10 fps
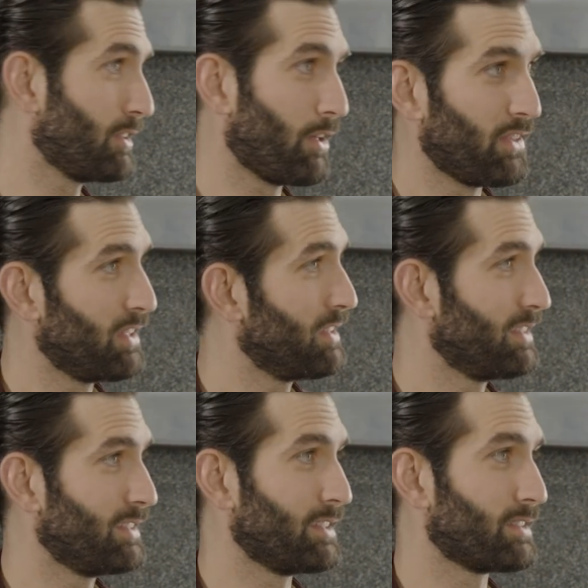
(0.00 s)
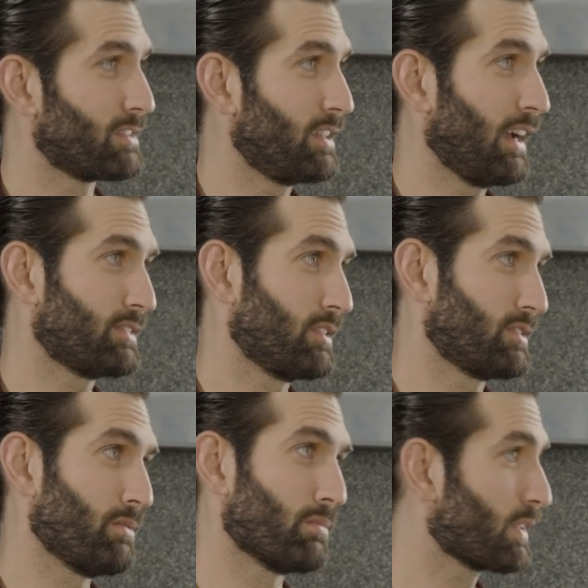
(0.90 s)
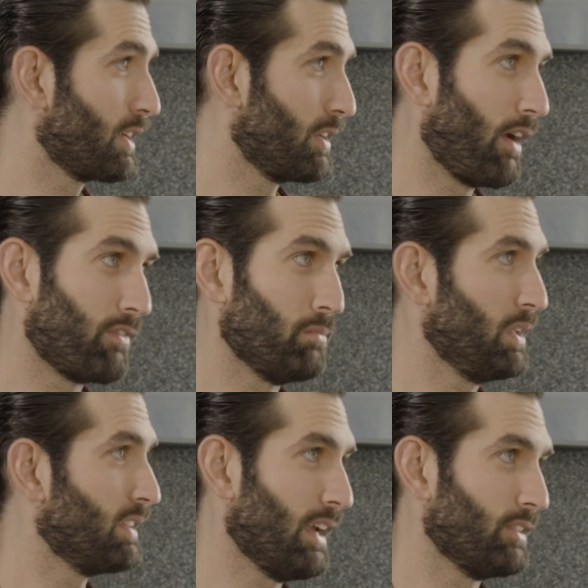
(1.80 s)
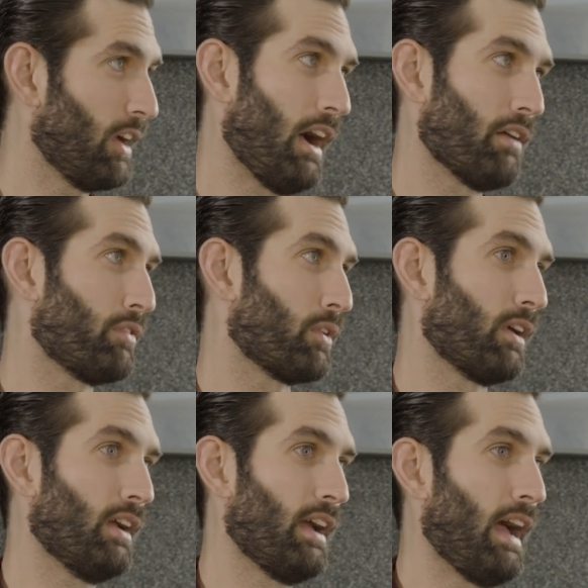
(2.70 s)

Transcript: The tech system could often be days off or